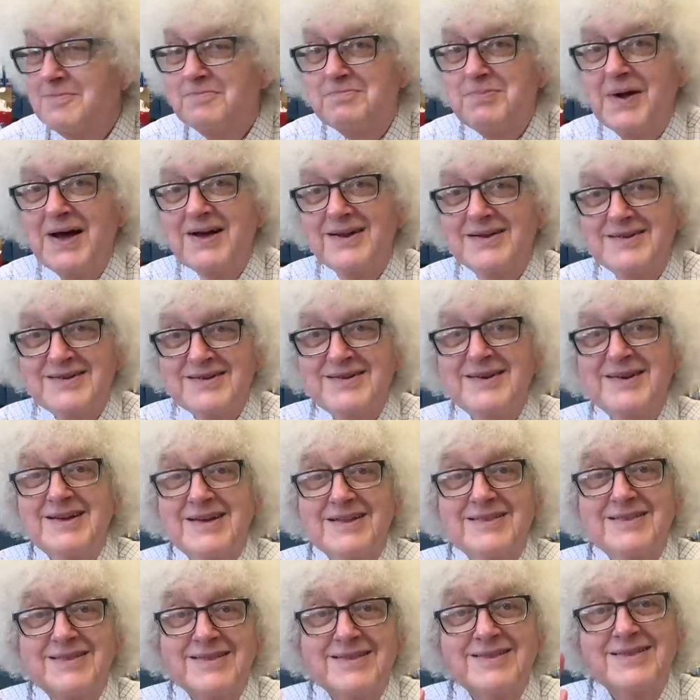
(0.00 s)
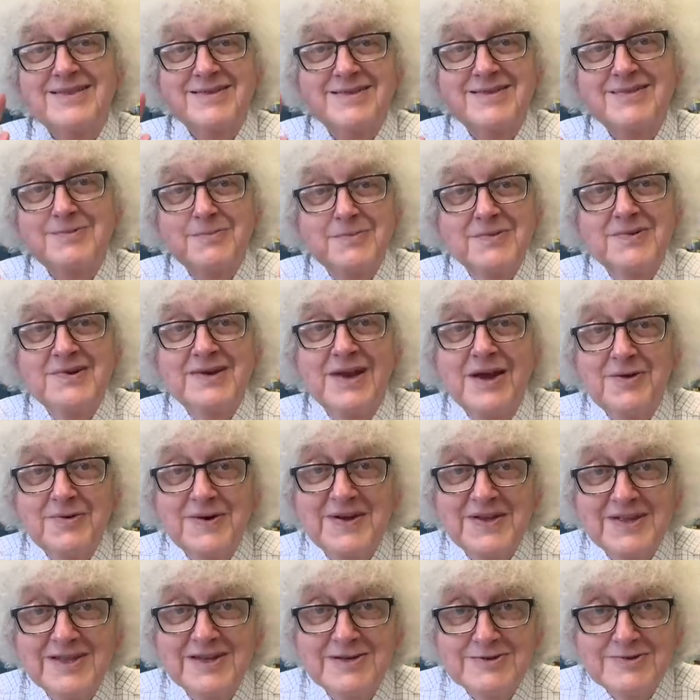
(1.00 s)
But
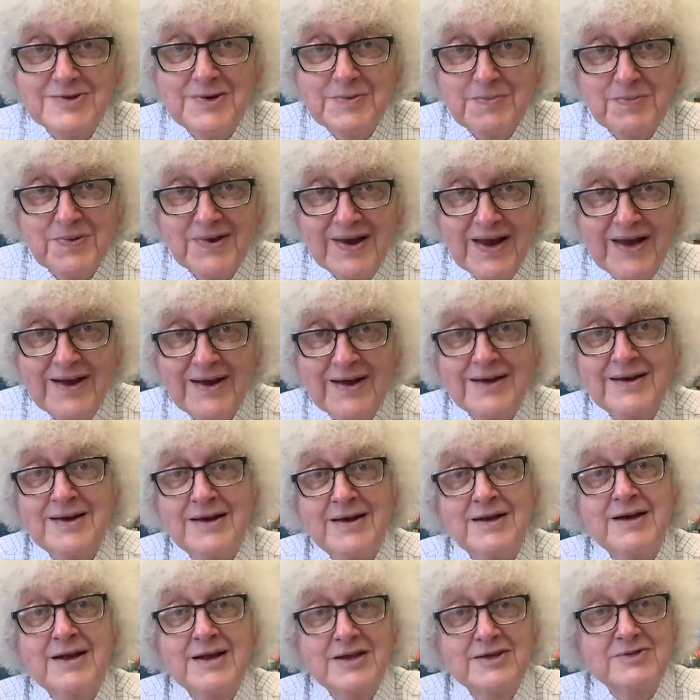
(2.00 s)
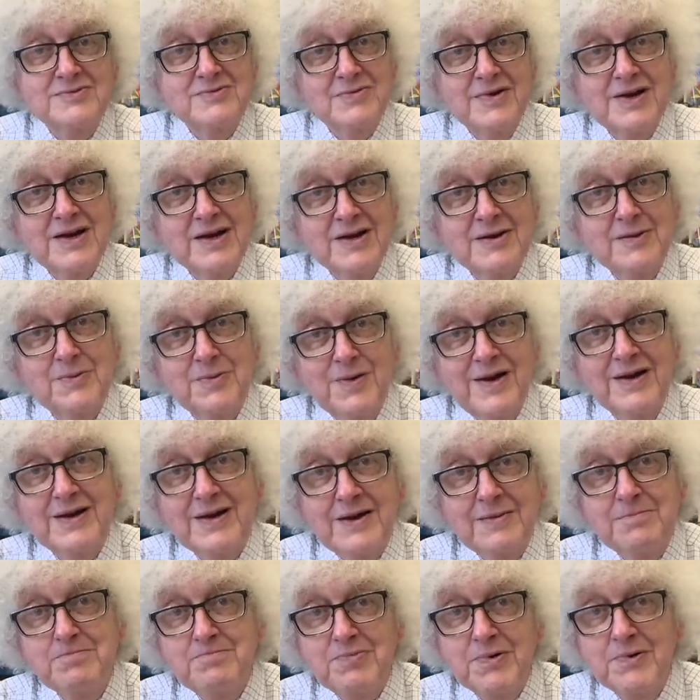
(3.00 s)
knowing the drip line is really
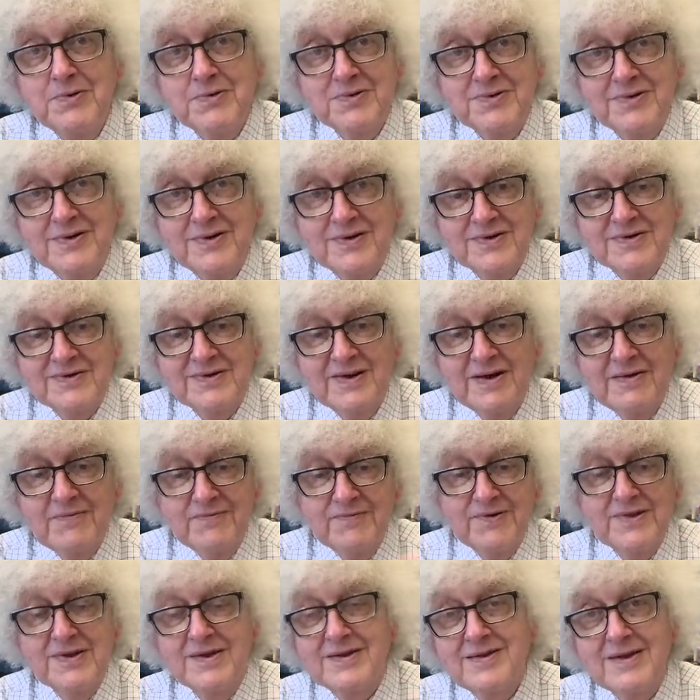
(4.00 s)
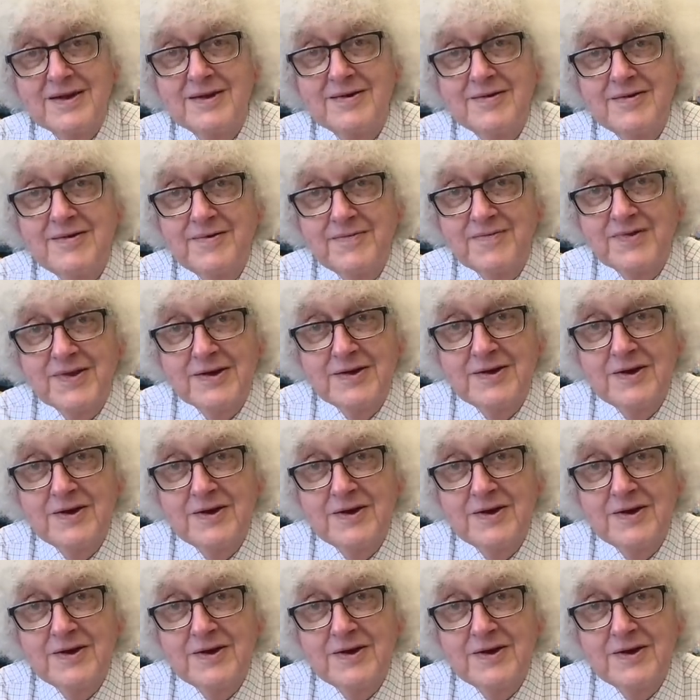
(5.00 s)
quite important for the theory of the